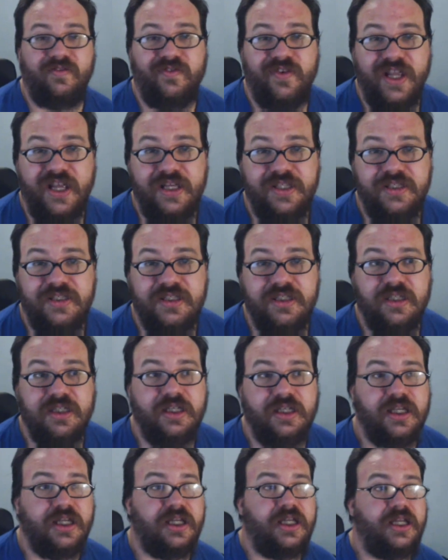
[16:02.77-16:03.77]
fancy,
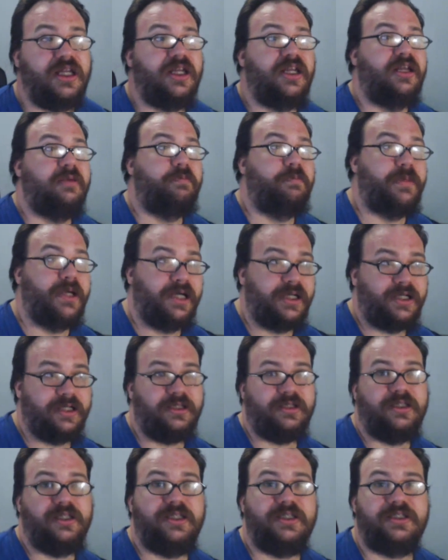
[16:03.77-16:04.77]
but at
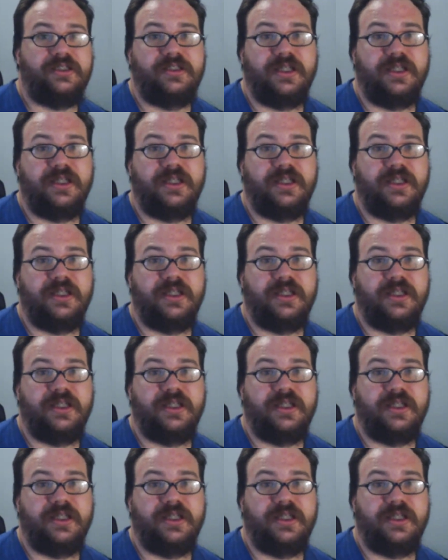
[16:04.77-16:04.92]
least